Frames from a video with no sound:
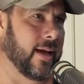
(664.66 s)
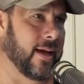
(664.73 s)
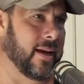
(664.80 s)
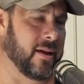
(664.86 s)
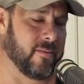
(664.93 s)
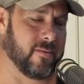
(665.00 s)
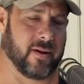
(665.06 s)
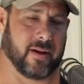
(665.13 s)
And
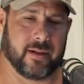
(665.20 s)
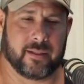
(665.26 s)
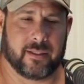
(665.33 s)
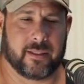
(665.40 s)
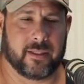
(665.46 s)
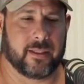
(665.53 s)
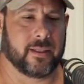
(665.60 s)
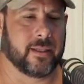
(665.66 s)
it
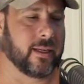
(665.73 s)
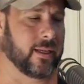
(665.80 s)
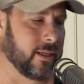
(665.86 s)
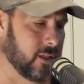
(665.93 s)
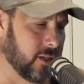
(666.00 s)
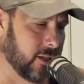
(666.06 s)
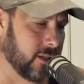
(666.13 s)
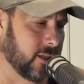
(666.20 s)
was
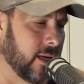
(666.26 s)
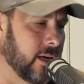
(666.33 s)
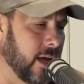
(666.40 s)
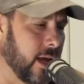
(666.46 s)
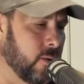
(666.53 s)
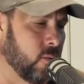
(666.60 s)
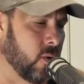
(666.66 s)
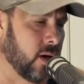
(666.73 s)
delicious.
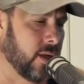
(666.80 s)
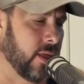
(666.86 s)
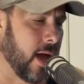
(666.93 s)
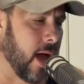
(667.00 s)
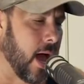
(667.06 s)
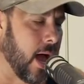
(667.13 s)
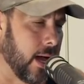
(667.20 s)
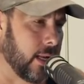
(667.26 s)
And one of the
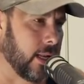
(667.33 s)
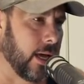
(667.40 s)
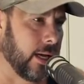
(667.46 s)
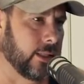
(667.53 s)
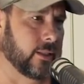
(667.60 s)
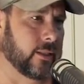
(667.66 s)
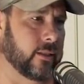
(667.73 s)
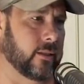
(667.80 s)

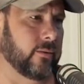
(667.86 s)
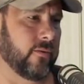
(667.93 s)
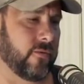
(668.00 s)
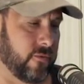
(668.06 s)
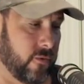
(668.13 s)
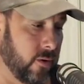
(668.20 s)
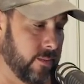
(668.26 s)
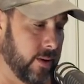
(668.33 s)
highlights
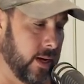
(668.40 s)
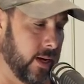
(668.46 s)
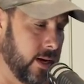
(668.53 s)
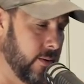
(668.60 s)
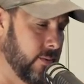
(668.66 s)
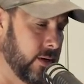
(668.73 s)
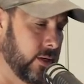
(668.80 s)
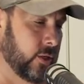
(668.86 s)
for me, and
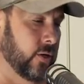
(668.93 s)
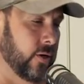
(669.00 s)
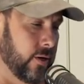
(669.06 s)
I want to show